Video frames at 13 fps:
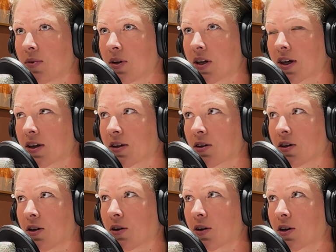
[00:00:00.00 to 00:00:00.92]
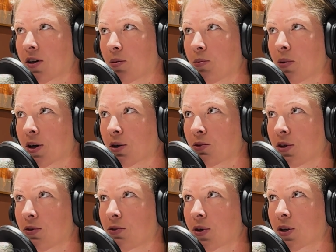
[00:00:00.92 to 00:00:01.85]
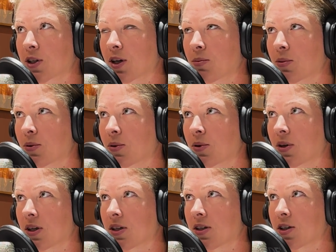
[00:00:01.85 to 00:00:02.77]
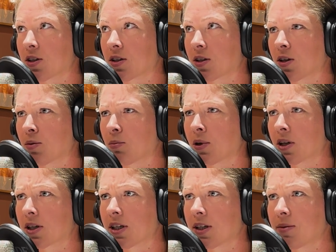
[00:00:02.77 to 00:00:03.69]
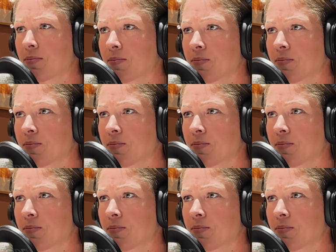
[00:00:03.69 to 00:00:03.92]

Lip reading: Like another part of it, for example, is policy,